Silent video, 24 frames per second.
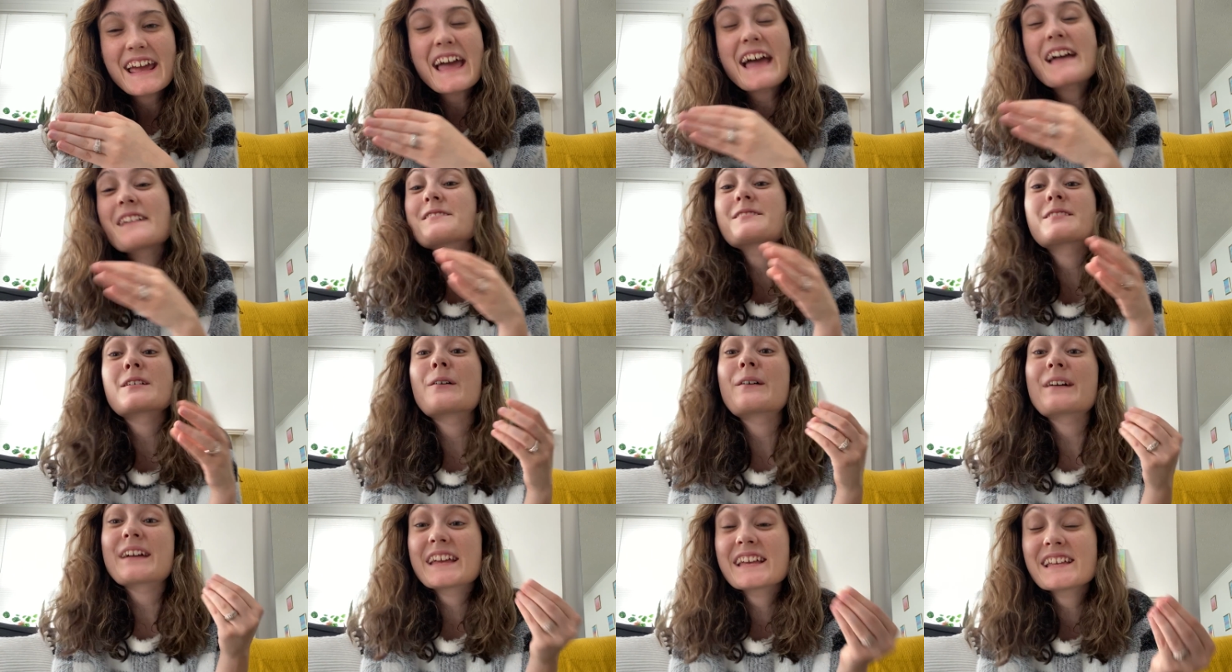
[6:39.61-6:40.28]
And
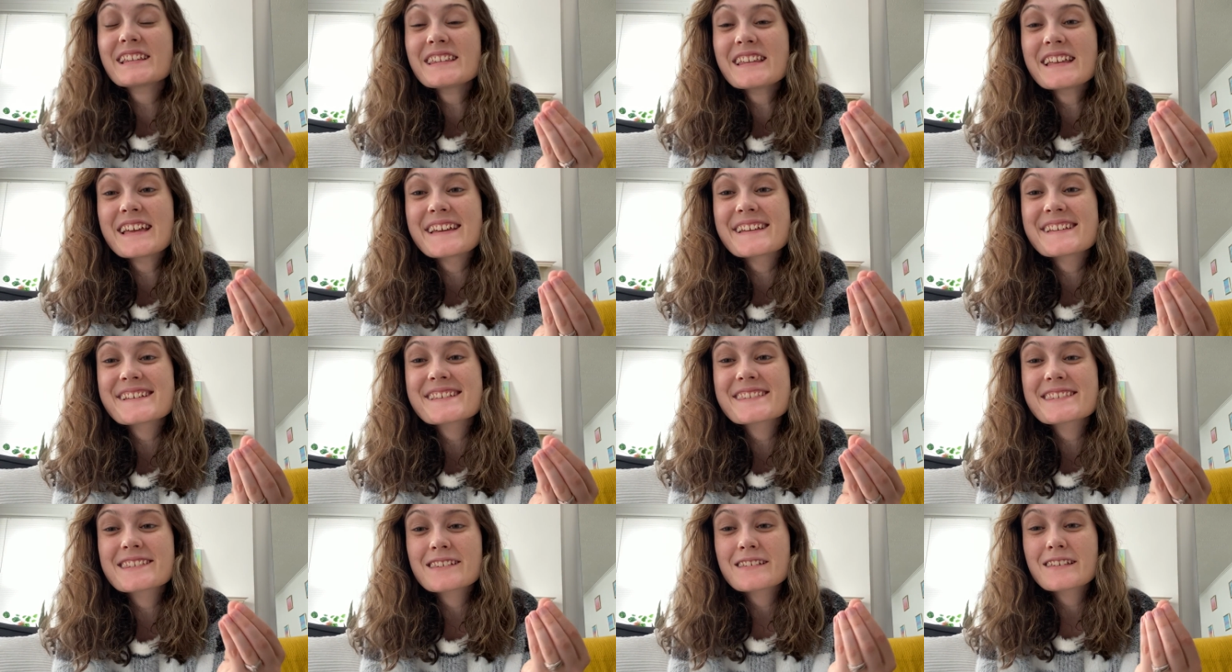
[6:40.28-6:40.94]
so, in
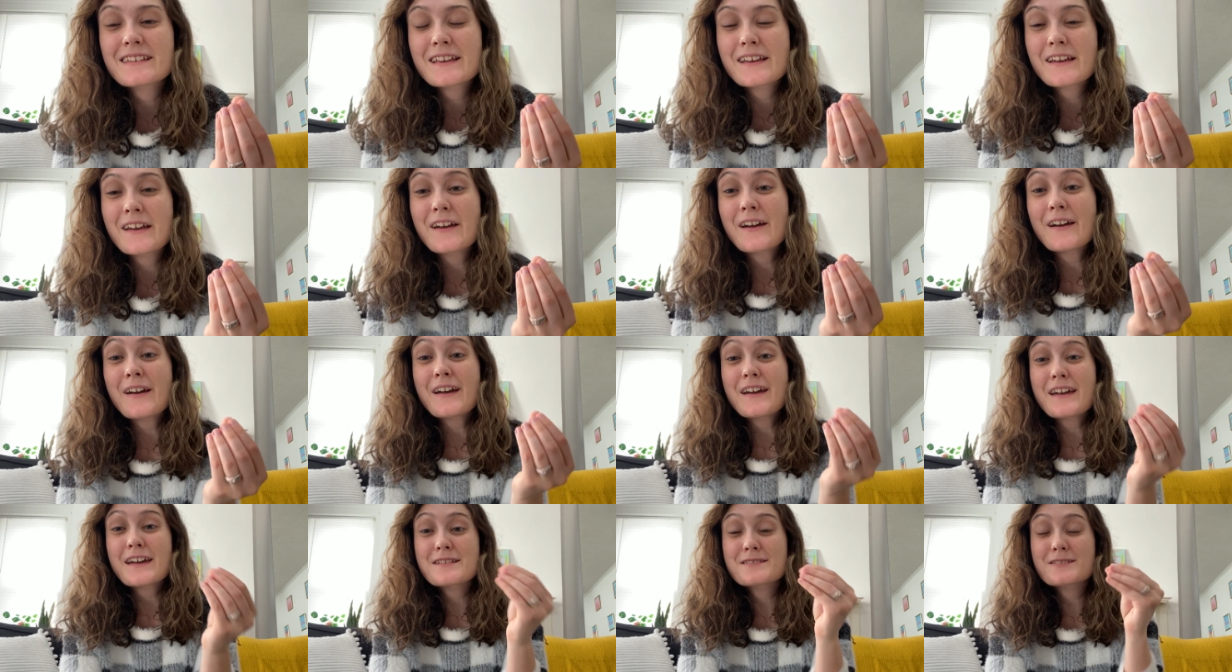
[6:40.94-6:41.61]
this,
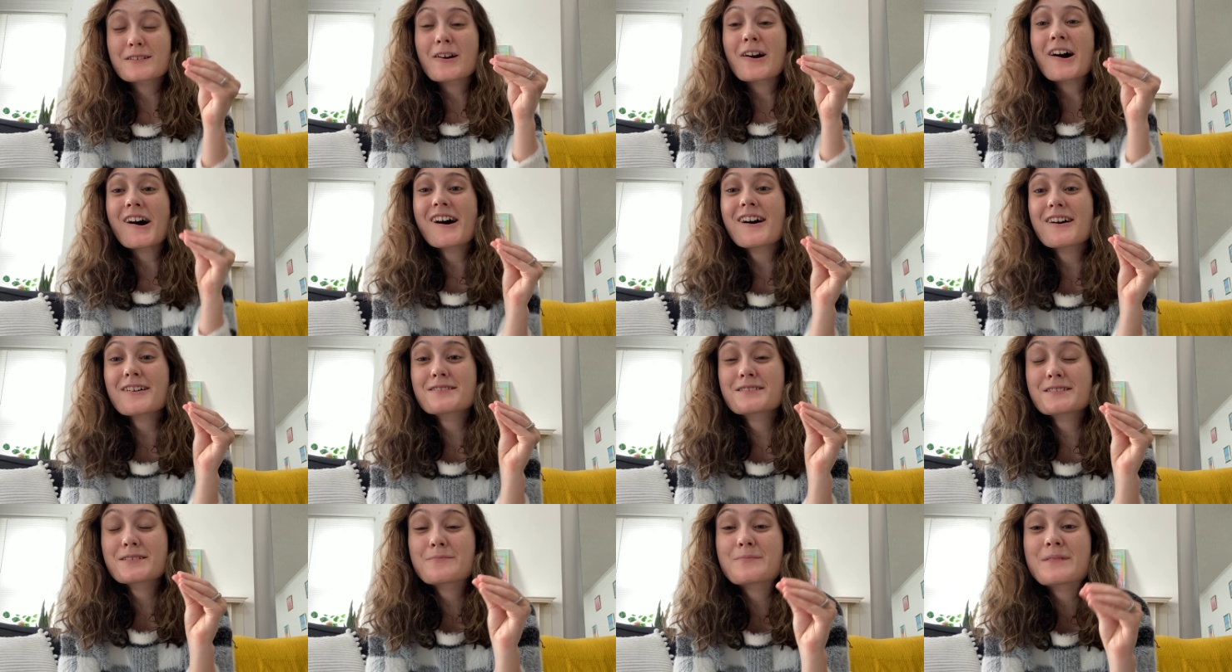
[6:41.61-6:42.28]
it's a
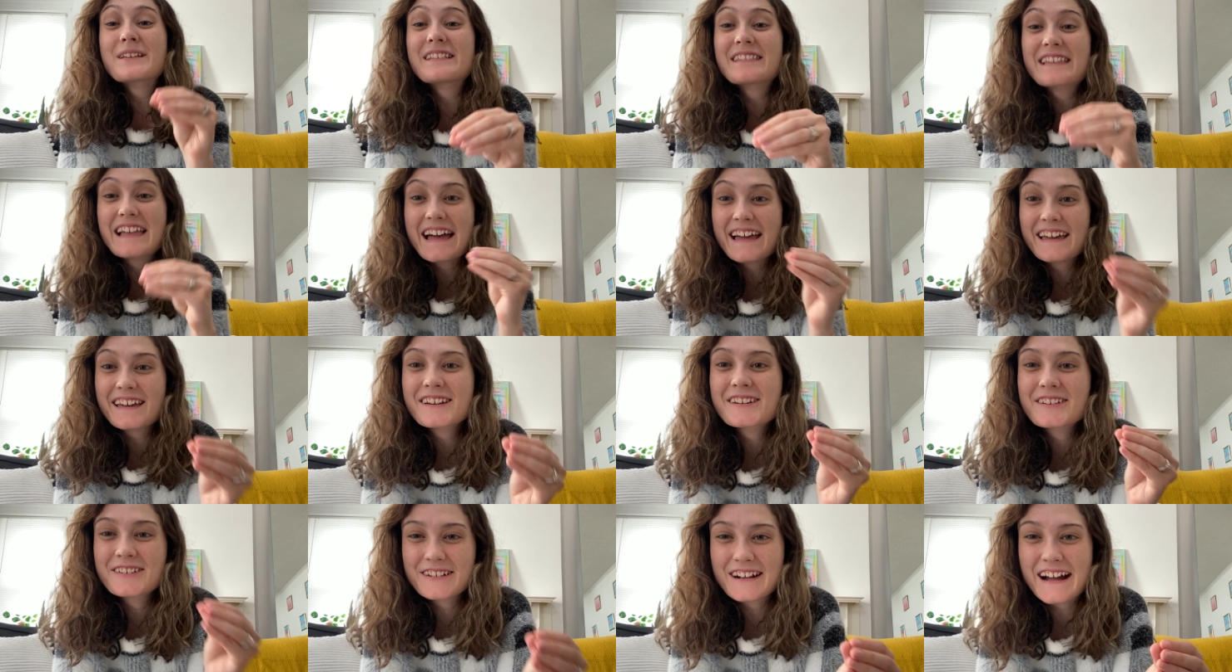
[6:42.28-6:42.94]
call to be
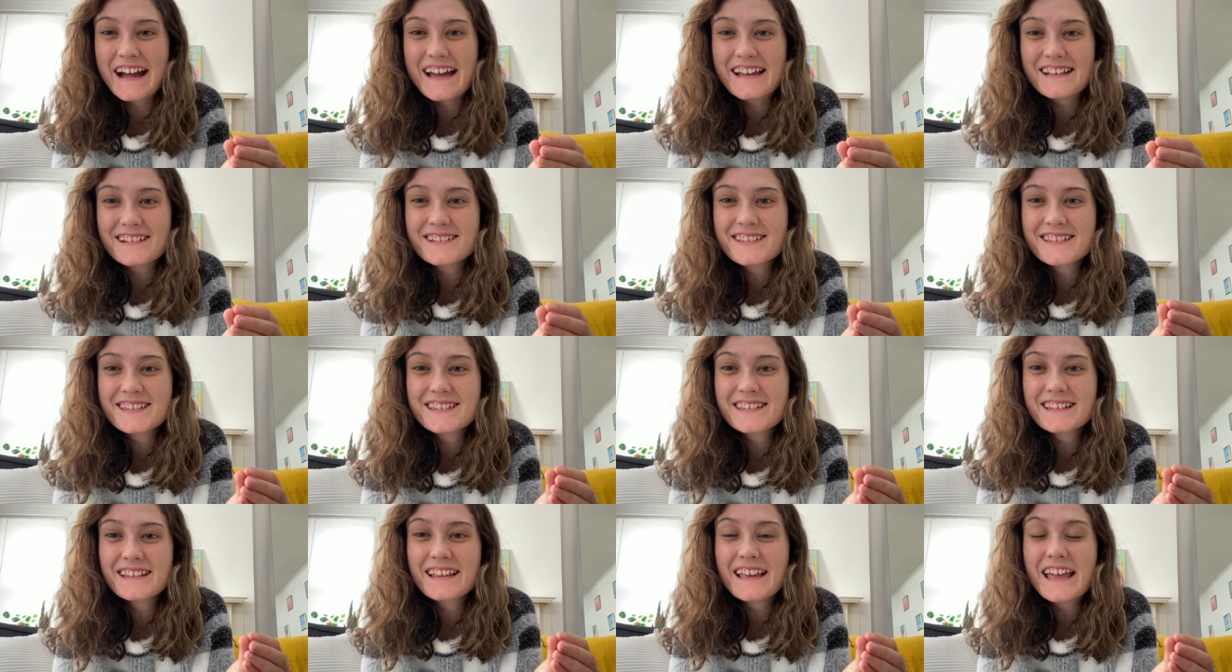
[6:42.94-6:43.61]
like
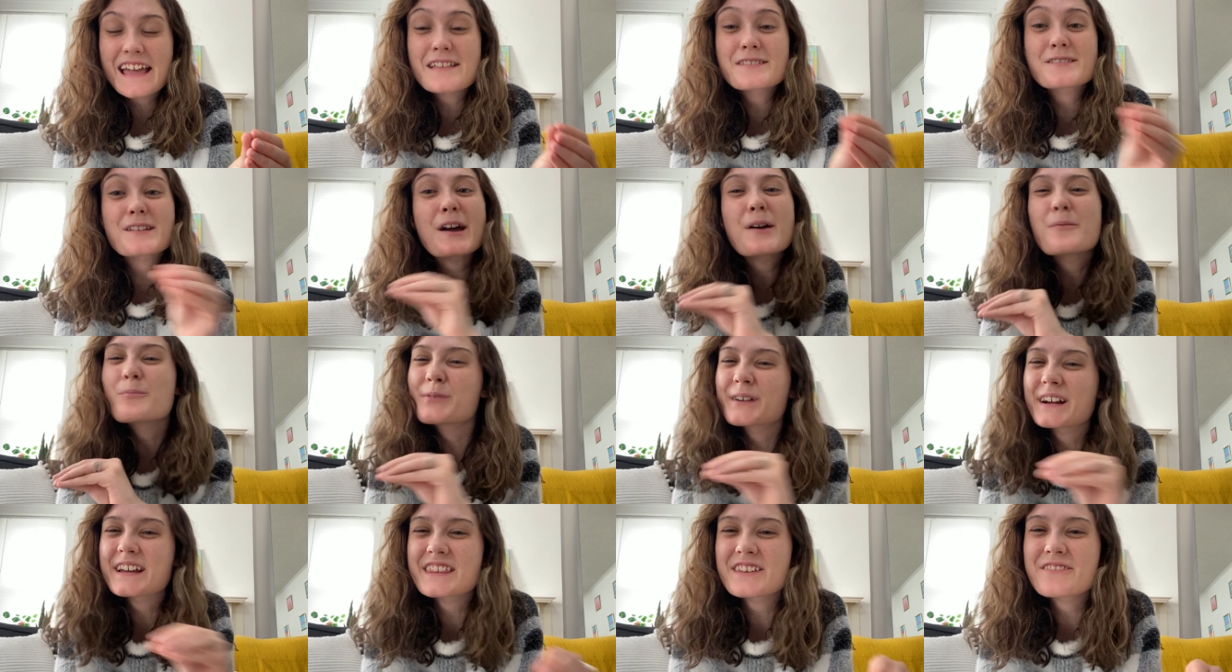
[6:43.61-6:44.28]
Christ. And so, I
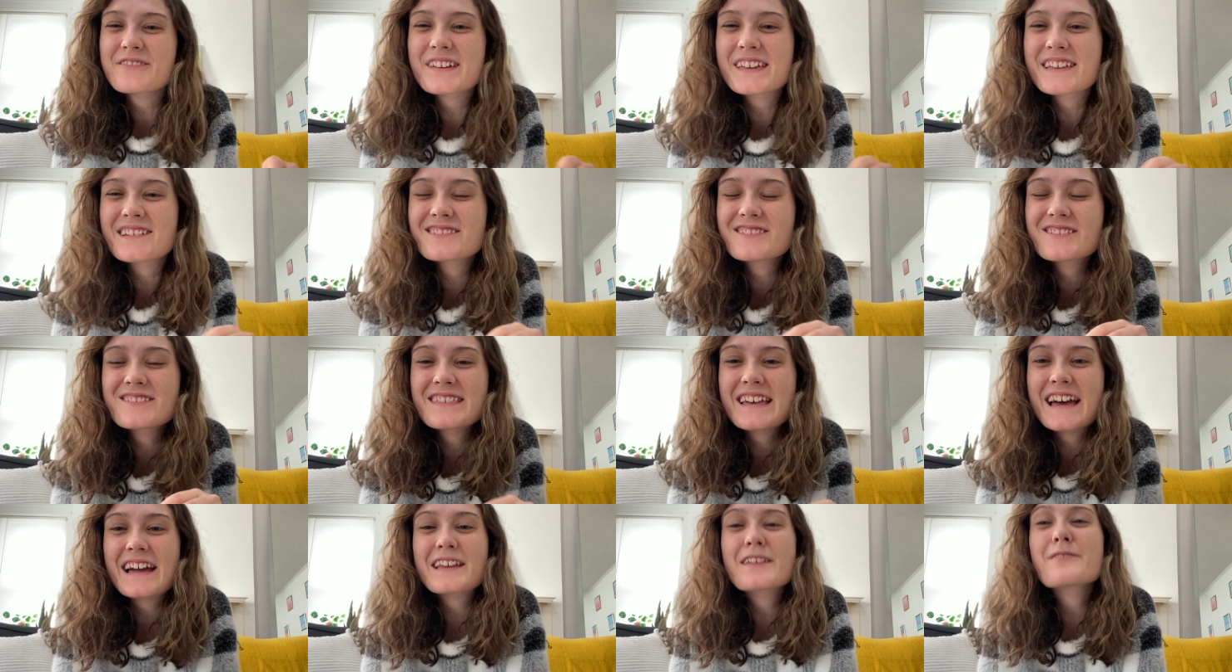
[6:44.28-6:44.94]
pray that we can
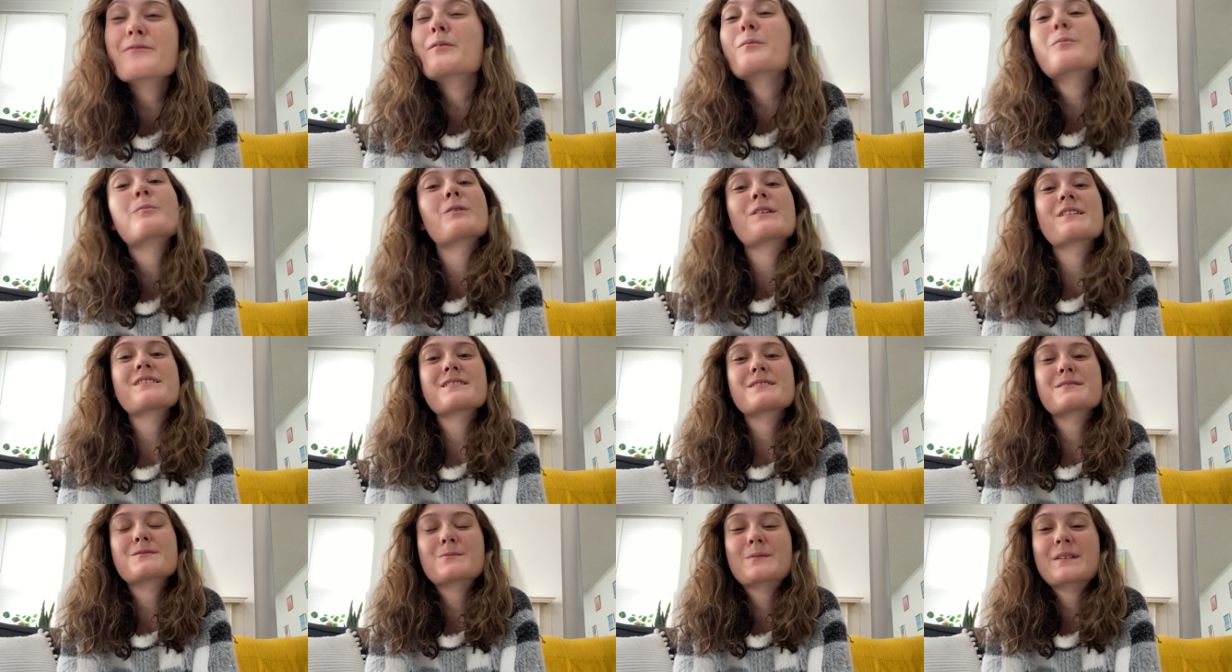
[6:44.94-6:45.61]
do that even more
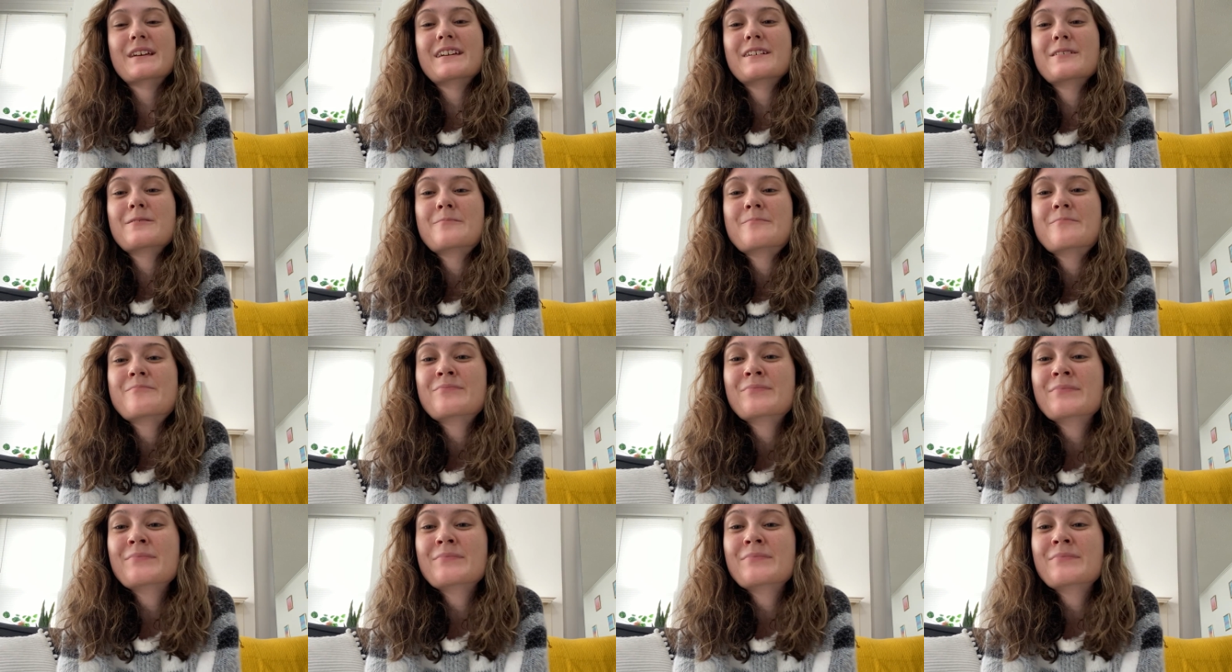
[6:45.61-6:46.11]
this week.